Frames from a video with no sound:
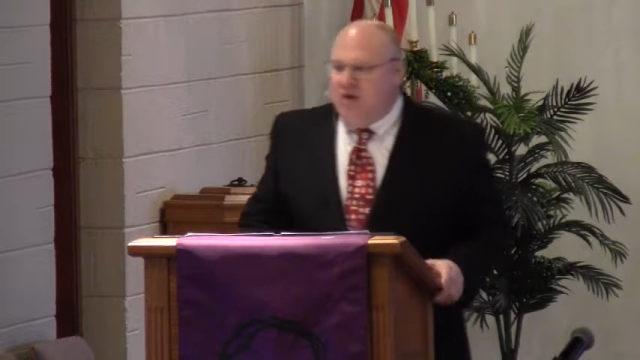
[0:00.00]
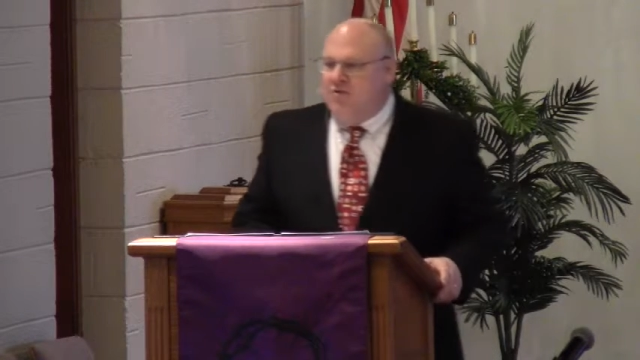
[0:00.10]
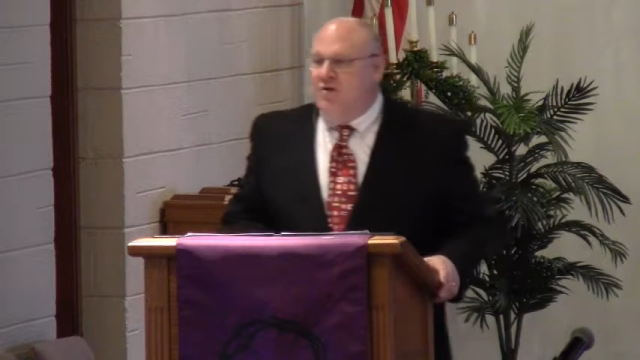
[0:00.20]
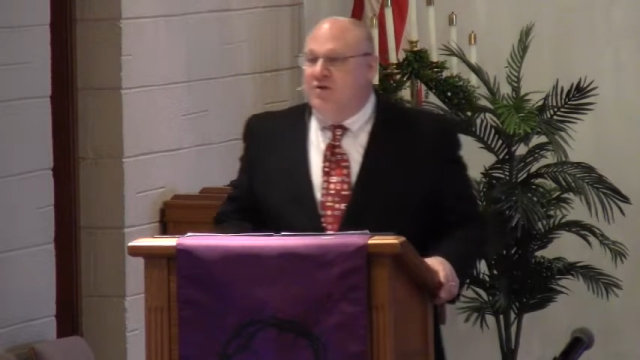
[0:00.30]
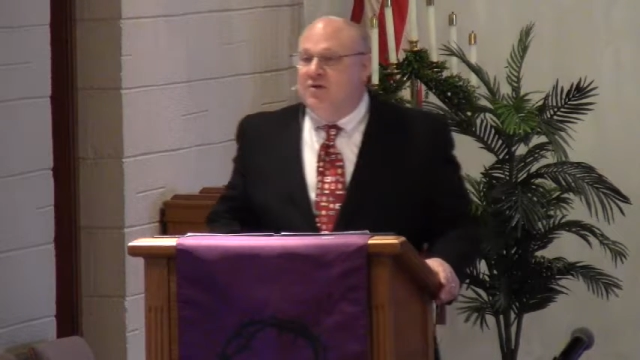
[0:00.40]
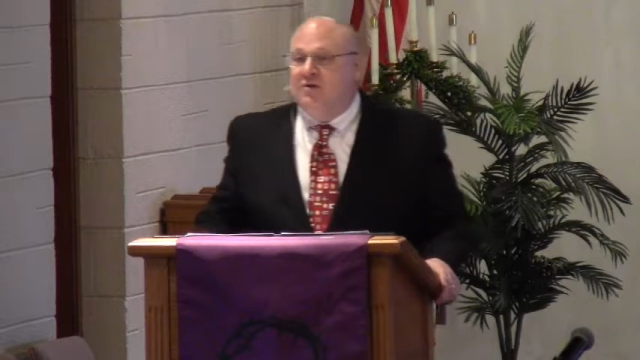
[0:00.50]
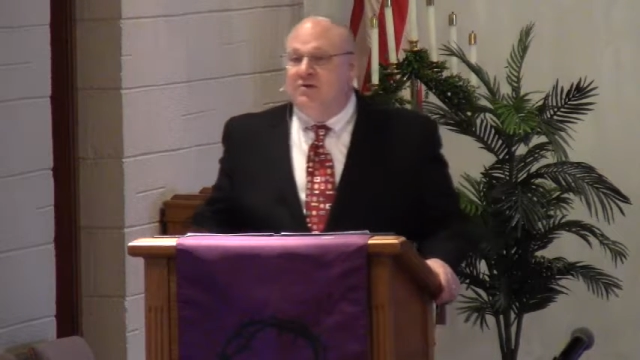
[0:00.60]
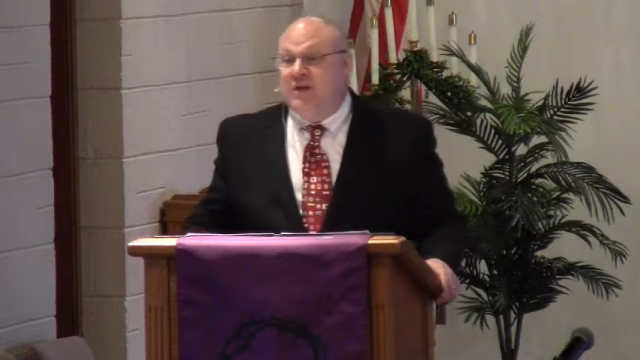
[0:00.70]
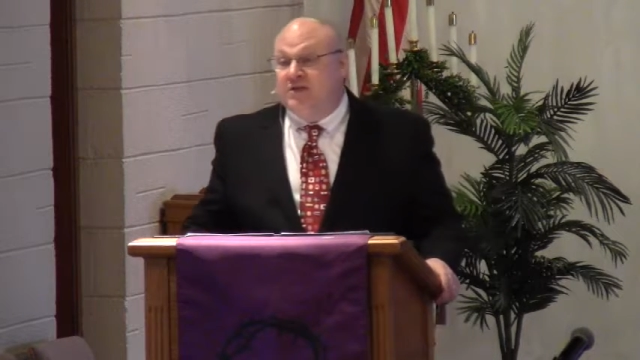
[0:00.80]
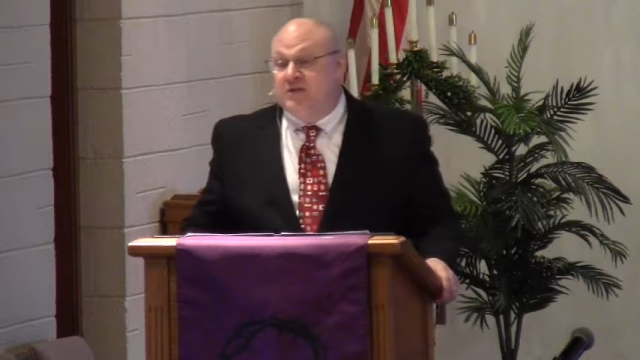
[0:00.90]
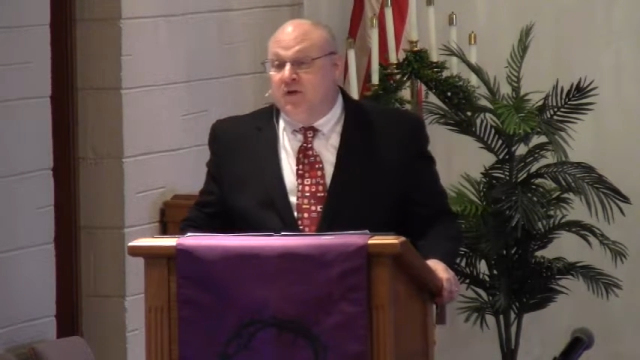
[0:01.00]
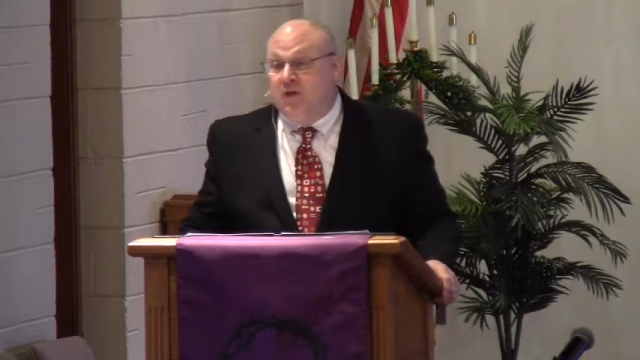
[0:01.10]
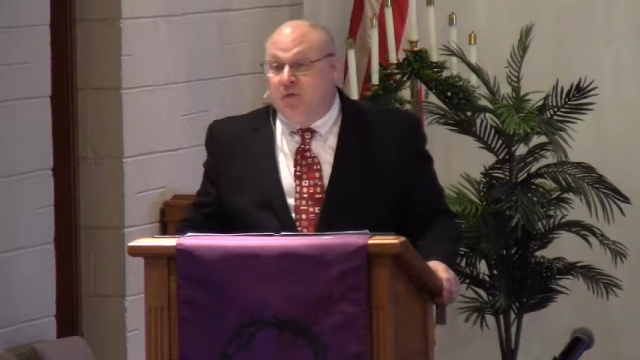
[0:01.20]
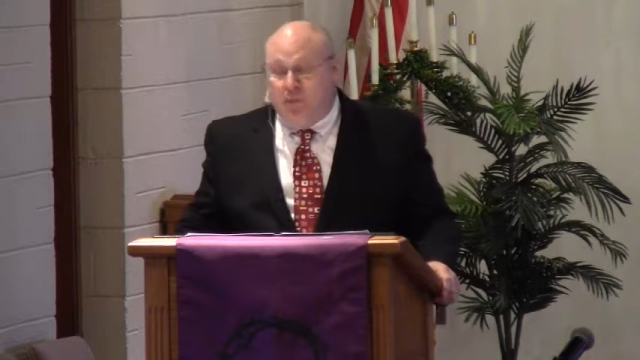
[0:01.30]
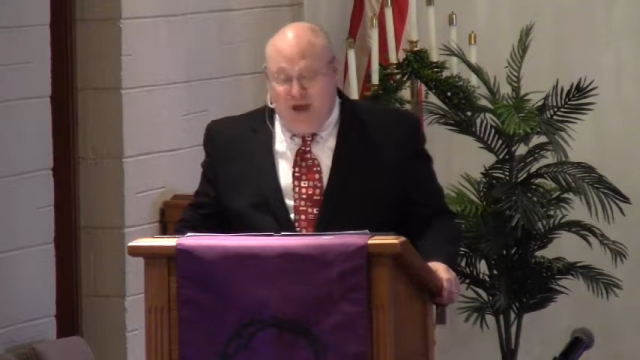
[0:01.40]
for the festival
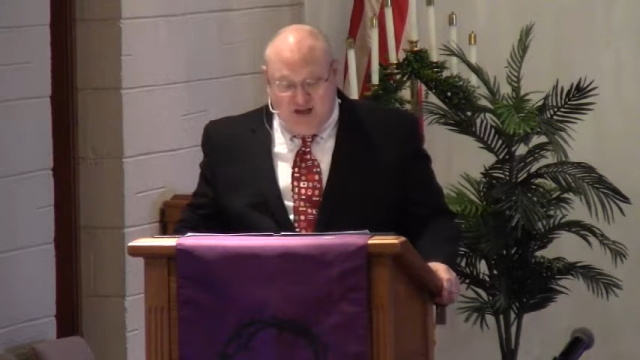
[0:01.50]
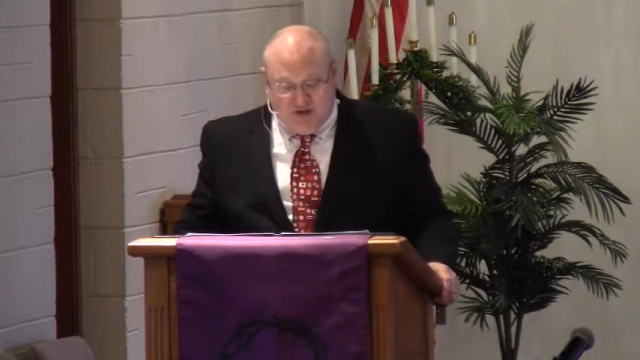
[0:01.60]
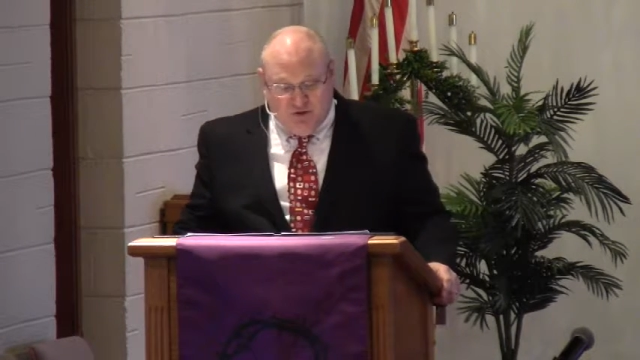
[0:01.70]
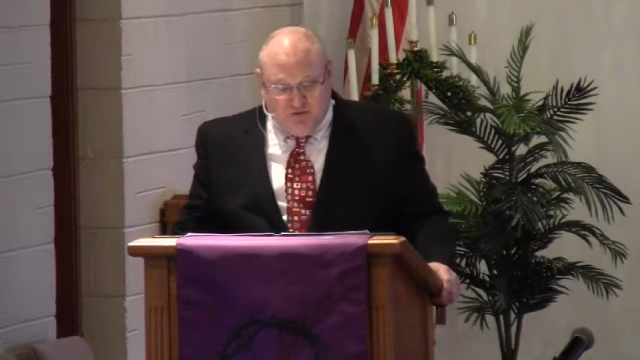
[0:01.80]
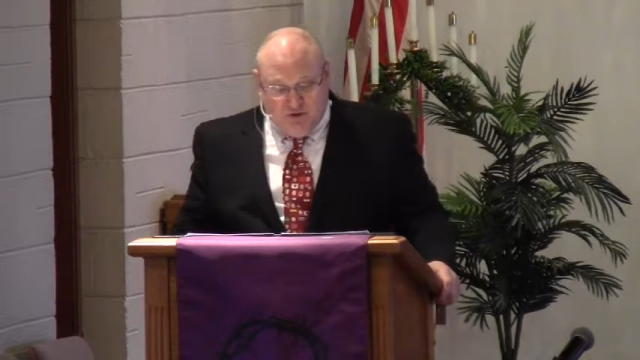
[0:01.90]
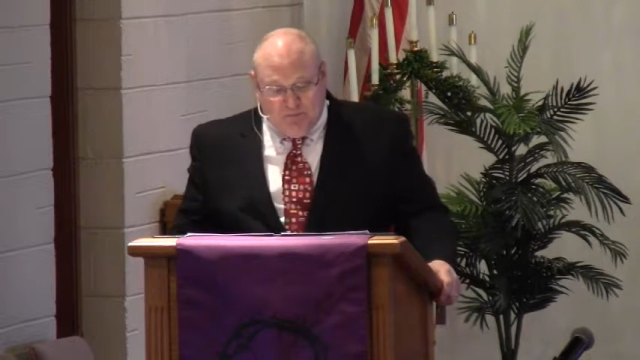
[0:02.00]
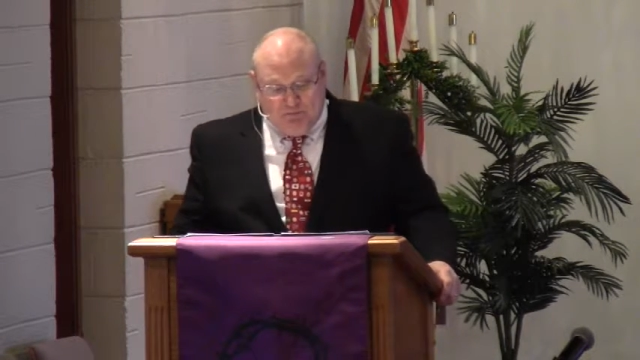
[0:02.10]
of the Passover.